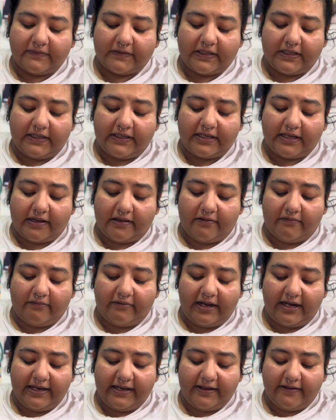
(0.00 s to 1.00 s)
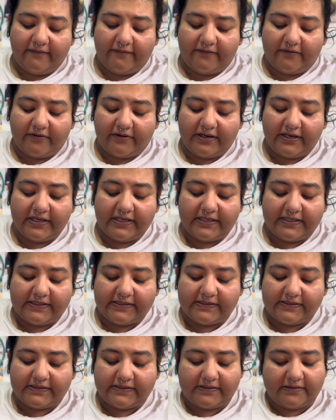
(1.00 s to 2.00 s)
Now, waiting for
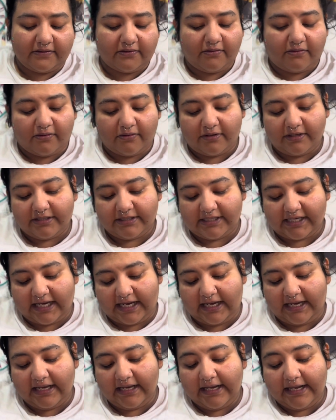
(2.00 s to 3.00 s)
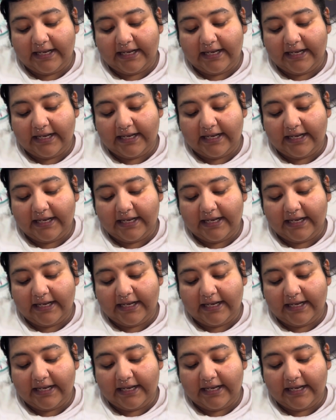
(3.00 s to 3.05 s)
his court date,